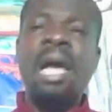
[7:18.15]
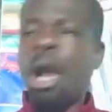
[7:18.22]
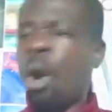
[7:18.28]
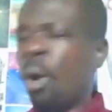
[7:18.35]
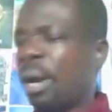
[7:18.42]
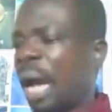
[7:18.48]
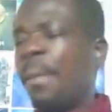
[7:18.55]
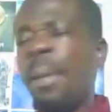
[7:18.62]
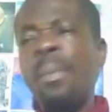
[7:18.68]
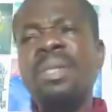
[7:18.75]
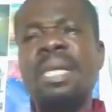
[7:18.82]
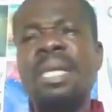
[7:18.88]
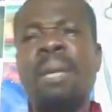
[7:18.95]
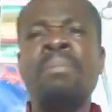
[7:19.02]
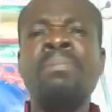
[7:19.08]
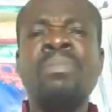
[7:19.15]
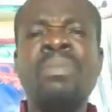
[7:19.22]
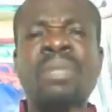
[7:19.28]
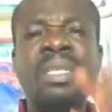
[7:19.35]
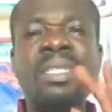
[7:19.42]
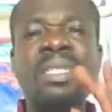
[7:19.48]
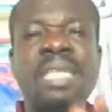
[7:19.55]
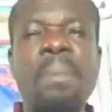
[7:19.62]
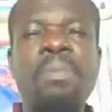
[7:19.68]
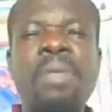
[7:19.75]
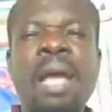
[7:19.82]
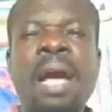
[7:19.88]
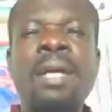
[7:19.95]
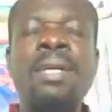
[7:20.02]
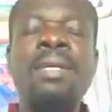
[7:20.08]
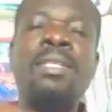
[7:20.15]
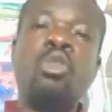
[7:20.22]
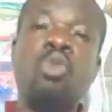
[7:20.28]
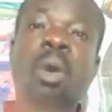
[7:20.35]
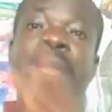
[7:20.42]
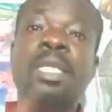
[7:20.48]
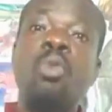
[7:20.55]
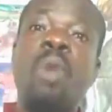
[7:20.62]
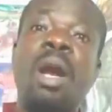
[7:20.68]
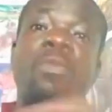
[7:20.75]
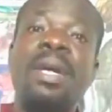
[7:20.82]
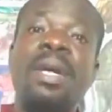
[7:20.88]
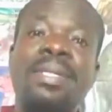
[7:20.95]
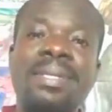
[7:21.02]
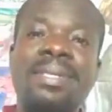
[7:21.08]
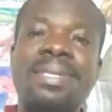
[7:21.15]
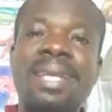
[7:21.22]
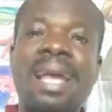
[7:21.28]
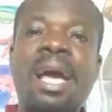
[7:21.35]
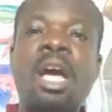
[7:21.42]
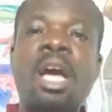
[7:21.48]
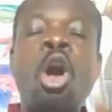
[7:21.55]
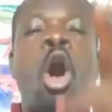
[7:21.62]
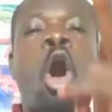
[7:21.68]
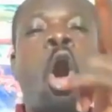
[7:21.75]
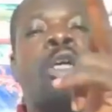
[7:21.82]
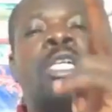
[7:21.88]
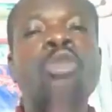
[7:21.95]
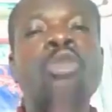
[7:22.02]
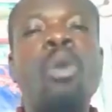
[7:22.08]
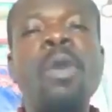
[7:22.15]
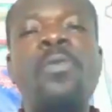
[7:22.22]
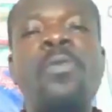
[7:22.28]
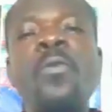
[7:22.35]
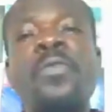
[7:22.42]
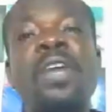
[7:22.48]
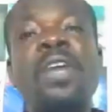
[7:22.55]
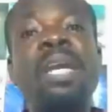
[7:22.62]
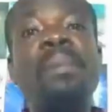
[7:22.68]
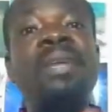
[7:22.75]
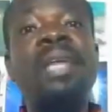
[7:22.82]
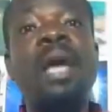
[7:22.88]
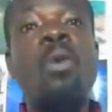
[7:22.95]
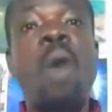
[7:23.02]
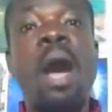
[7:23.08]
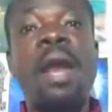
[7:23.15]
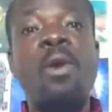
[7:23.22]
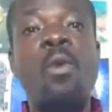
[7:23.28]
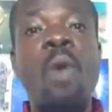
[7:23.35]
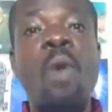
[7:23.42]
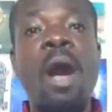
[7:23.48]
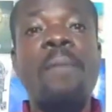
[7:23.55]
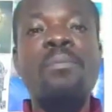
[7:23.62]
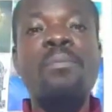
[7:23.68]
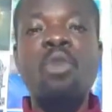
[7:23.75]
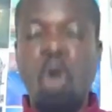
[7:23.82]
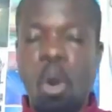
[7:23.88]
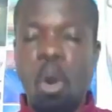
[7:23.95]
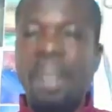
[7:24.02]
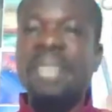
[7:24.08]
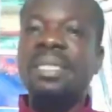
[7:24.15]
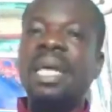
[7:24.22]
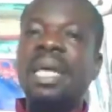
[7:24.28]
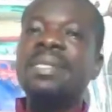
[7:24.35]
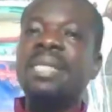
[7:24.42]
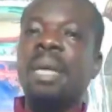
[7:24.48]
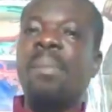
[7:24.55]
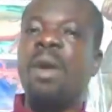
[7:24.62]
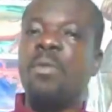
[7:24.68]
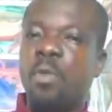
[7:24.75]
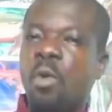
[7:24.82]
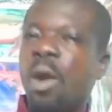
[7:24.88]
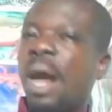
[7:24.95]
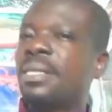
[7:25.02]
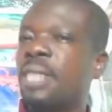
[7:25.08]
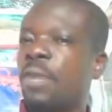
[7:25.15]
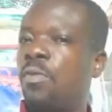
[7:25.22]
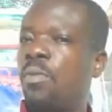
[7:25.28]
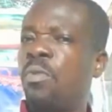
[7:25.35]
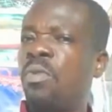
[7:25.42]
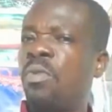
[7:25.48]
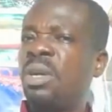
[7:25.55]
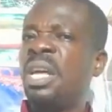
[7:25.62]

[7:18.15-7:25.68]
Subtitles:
Okay, me busem chapter 21 verse 16. Or his obi fun fin him dear kwana hua. Or bet nan saman fo asafumu.